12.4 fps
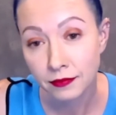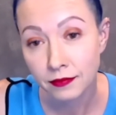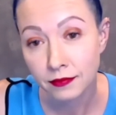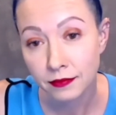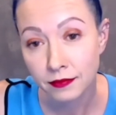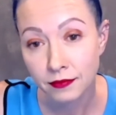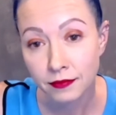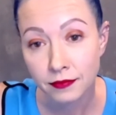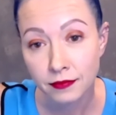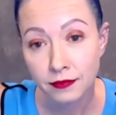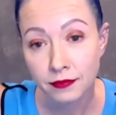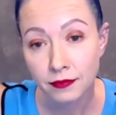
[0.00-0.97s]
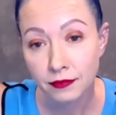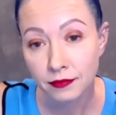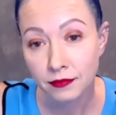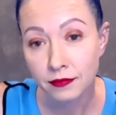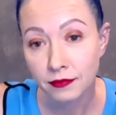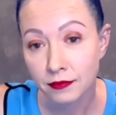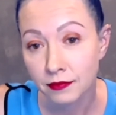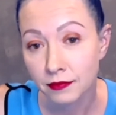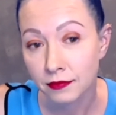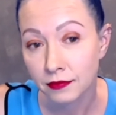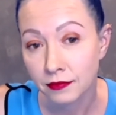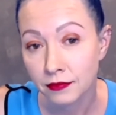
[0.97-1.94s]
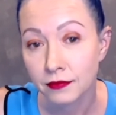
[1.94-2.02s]
I think the
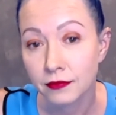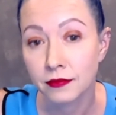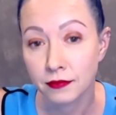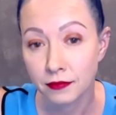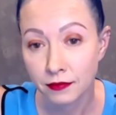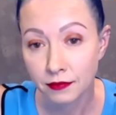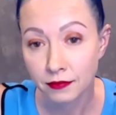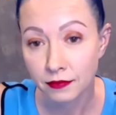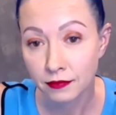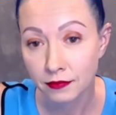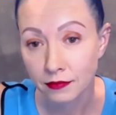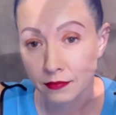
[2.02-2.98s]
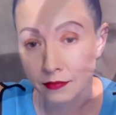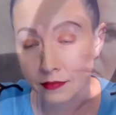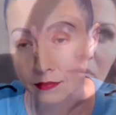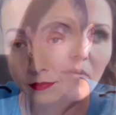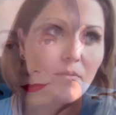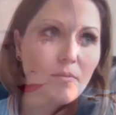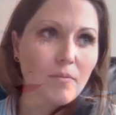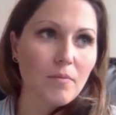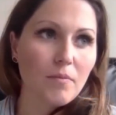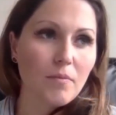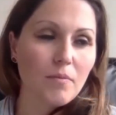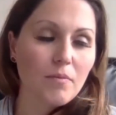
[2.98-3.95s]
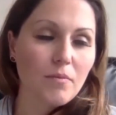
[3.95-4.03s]
closer you get to
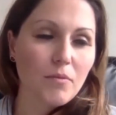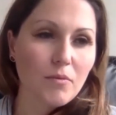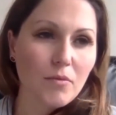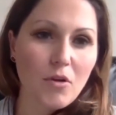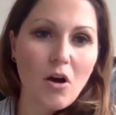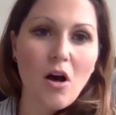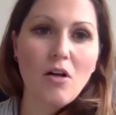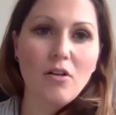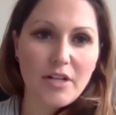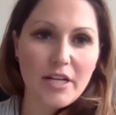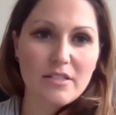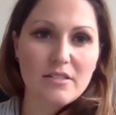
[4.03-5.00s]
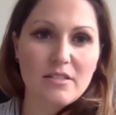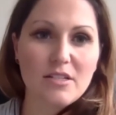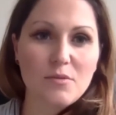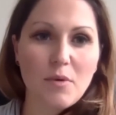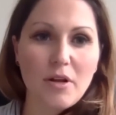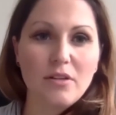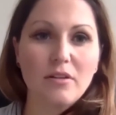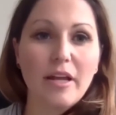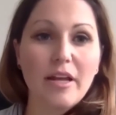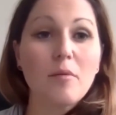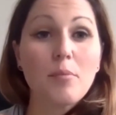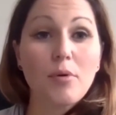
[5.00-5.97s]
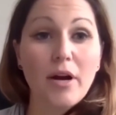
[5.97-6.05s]
holidays is when
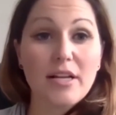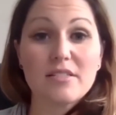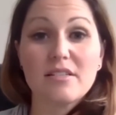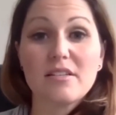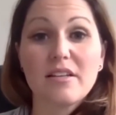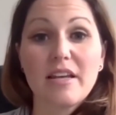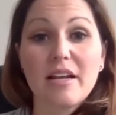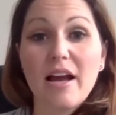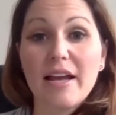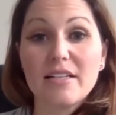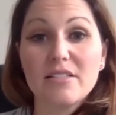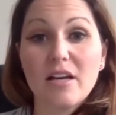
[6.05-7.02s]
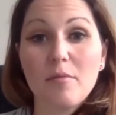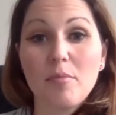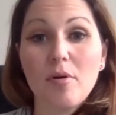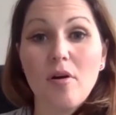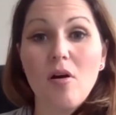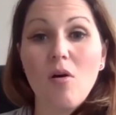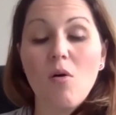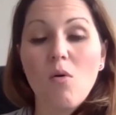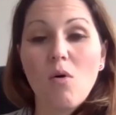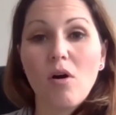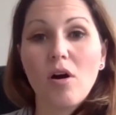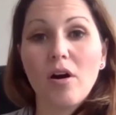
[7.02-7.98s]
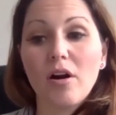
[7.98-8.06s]
like prices get hiked up,
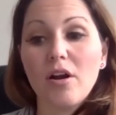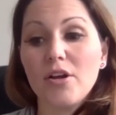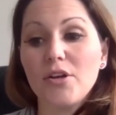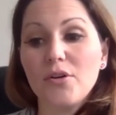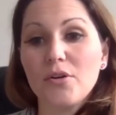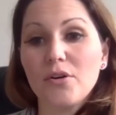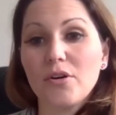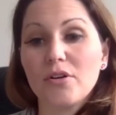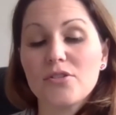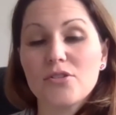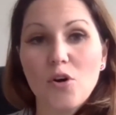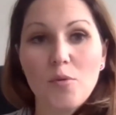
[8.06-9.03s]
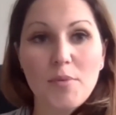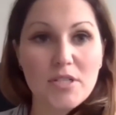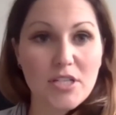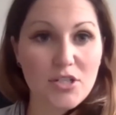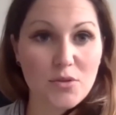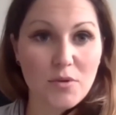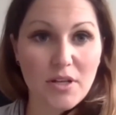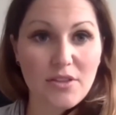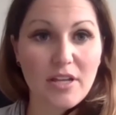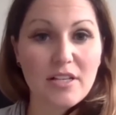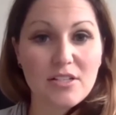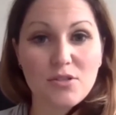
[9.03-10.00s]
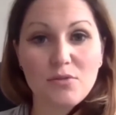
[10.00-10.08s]
or you're so busy doing
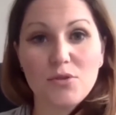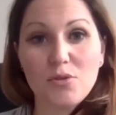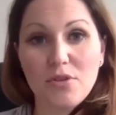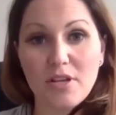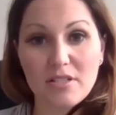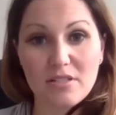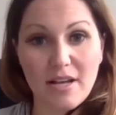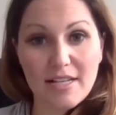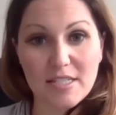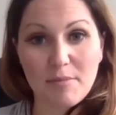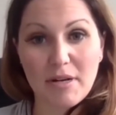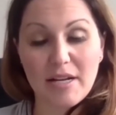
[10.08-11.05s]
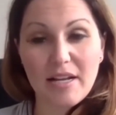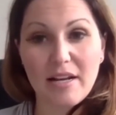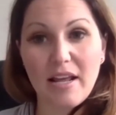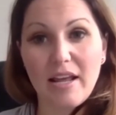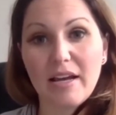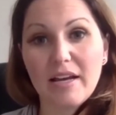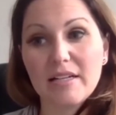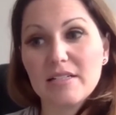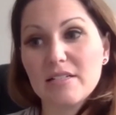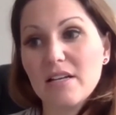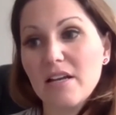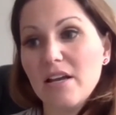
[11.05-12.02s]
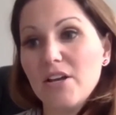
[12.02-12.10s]
things, you do things last minute, and
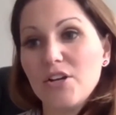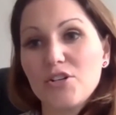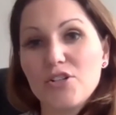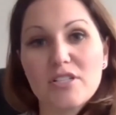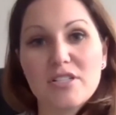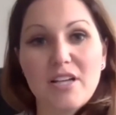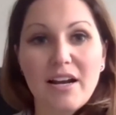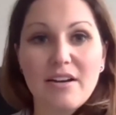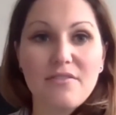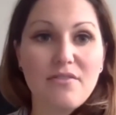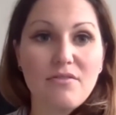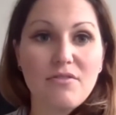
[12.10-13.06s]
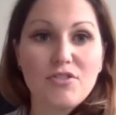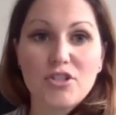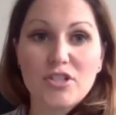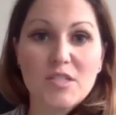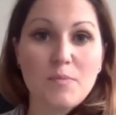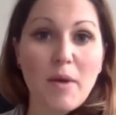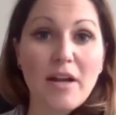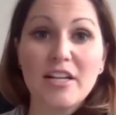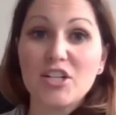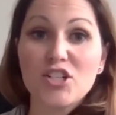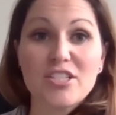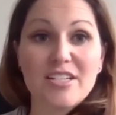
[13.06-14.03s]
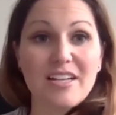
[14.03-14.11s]
you're just kind of just spending
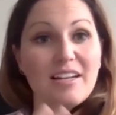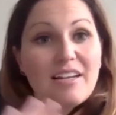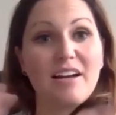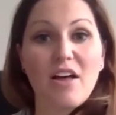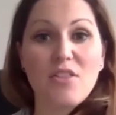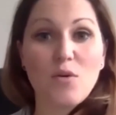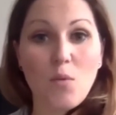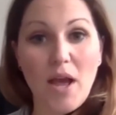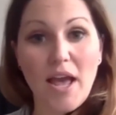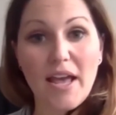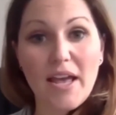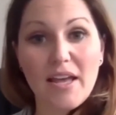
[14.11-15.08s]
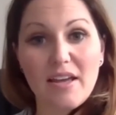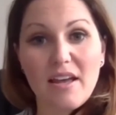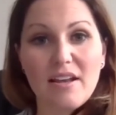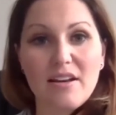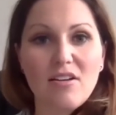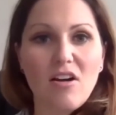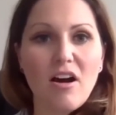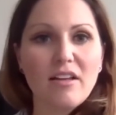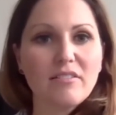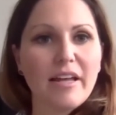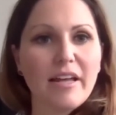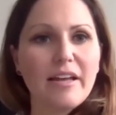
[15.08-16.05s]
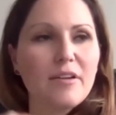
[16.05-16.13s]
just to get it out of the way, and not
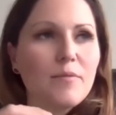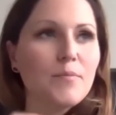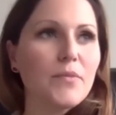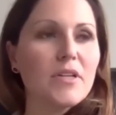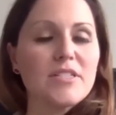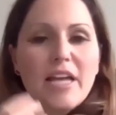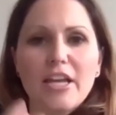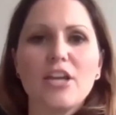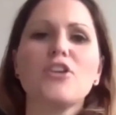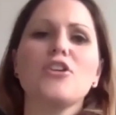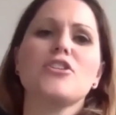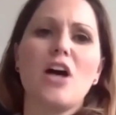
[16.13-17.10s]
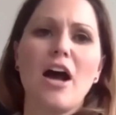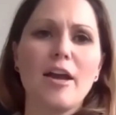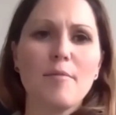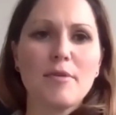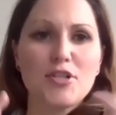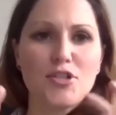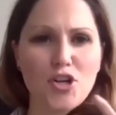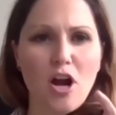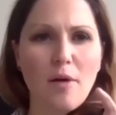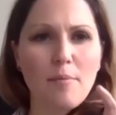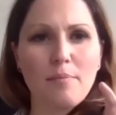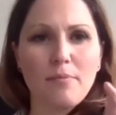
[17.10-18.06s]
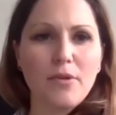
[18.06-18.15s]
like taking your time and shop,
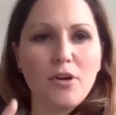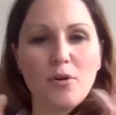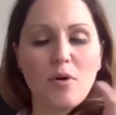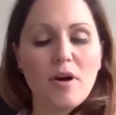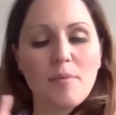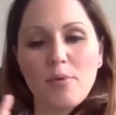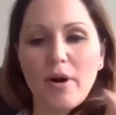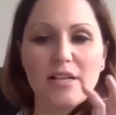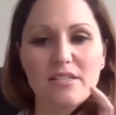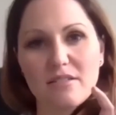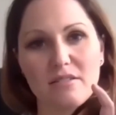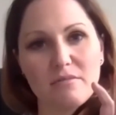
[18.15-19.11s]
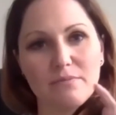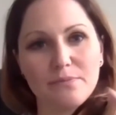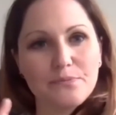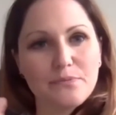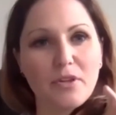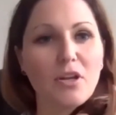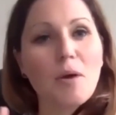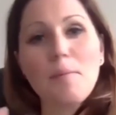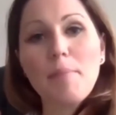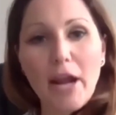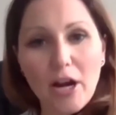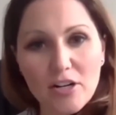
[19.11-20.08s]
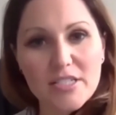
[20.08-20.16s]
price
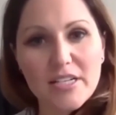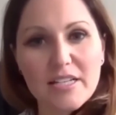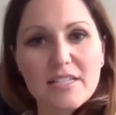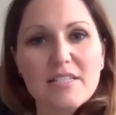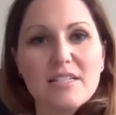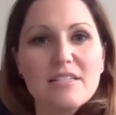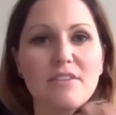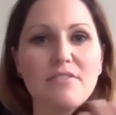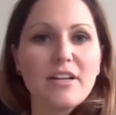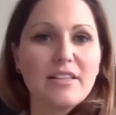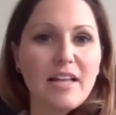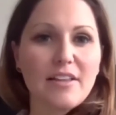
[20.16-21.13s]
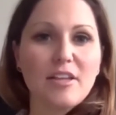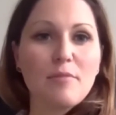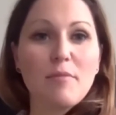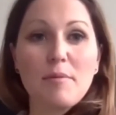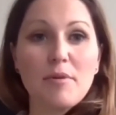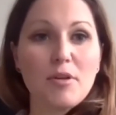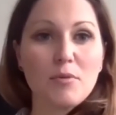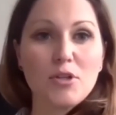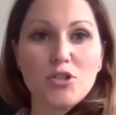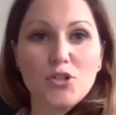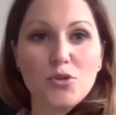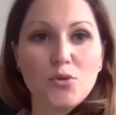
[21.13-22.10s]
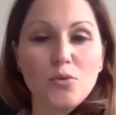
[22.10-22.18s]
comparisons and stuff like that that maybe you would
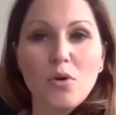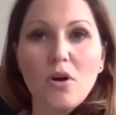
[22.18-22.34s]
do